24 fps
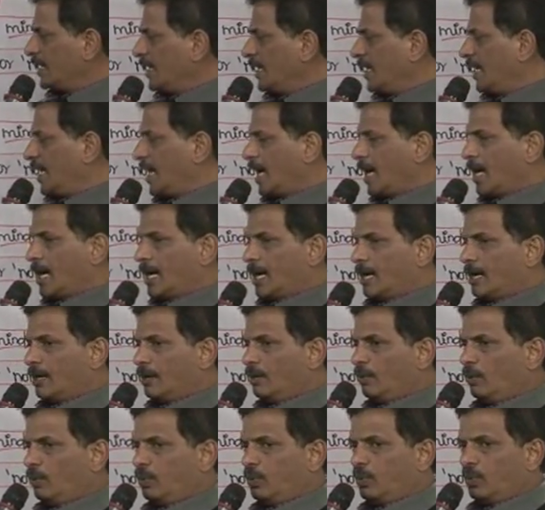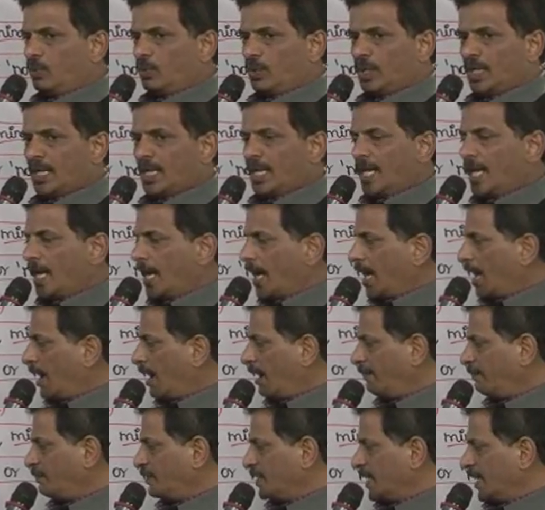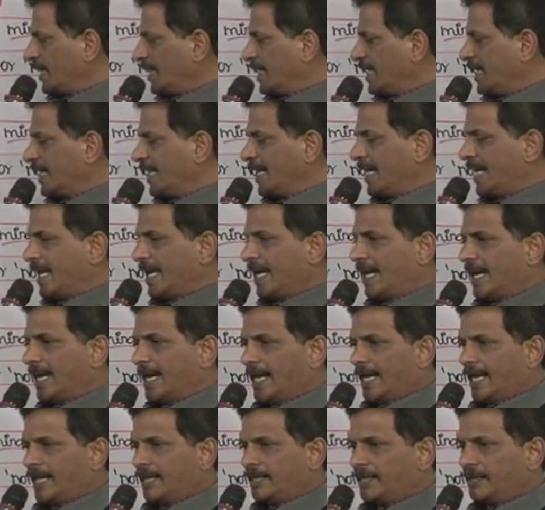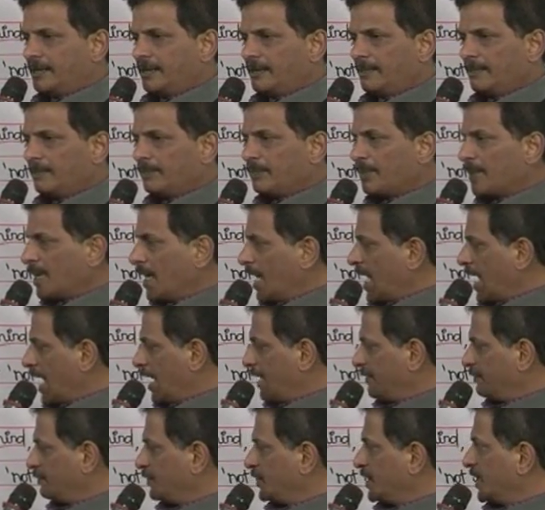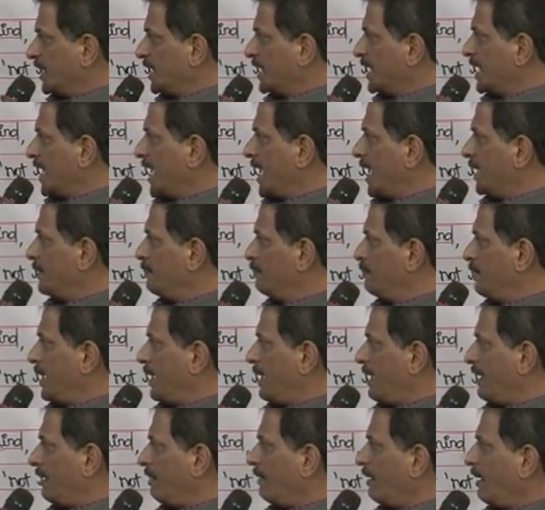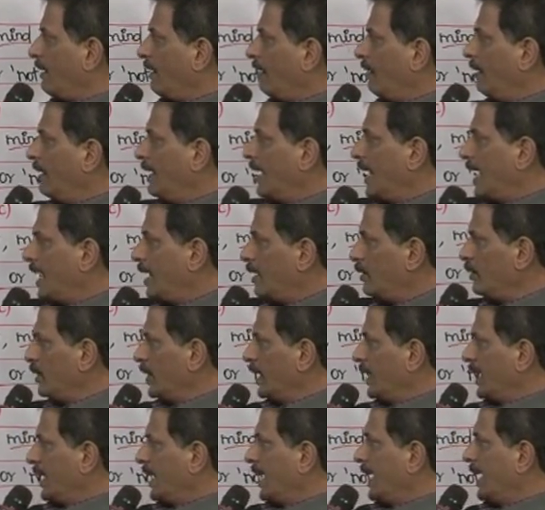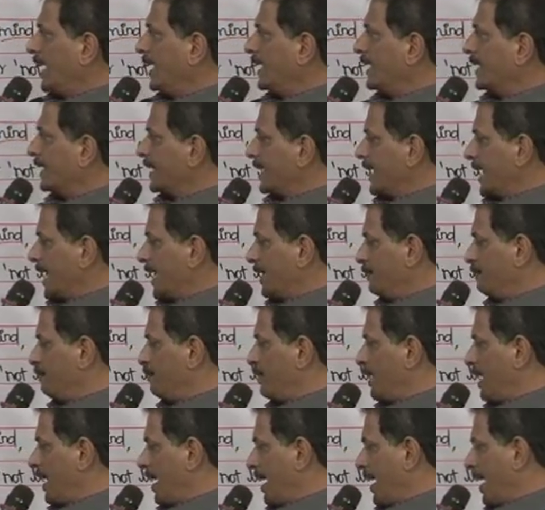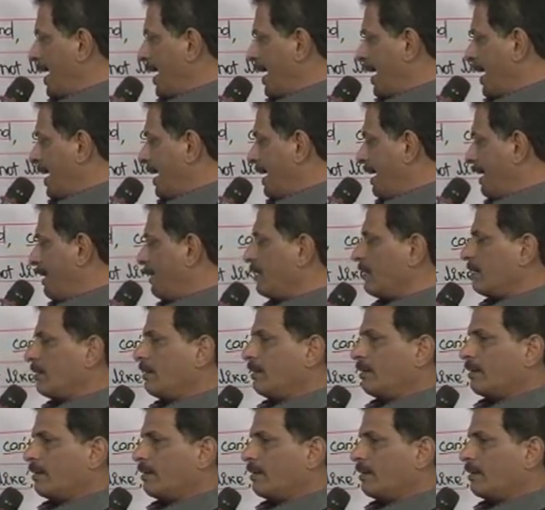love, after hate, after can't bear, love, hate, can't bear.